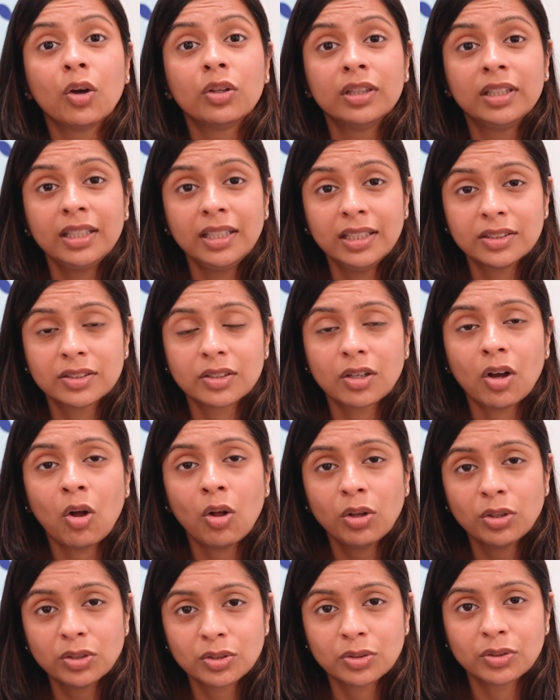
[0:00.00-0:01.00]
These
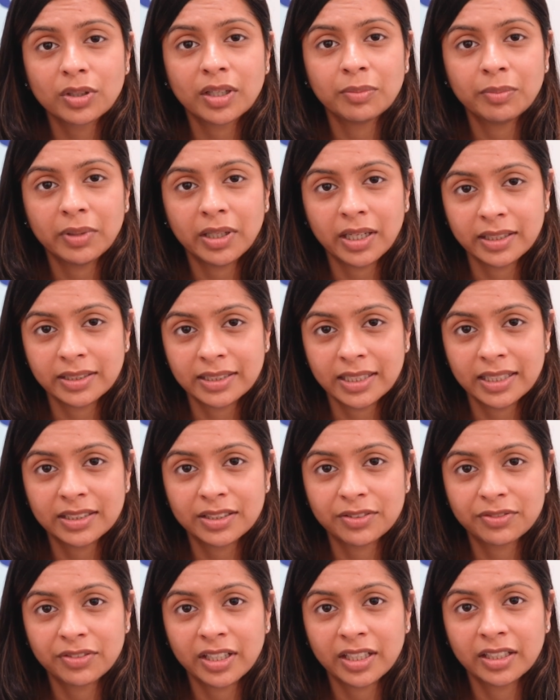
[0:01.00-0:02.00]
also can be
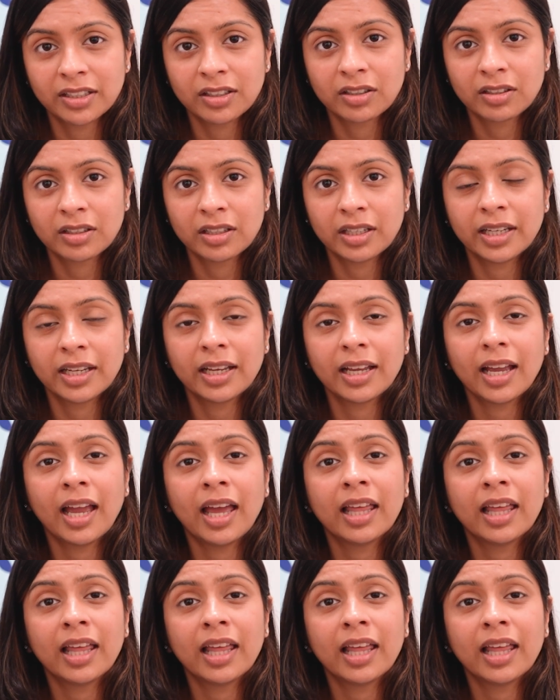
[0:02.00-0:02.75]
identified early,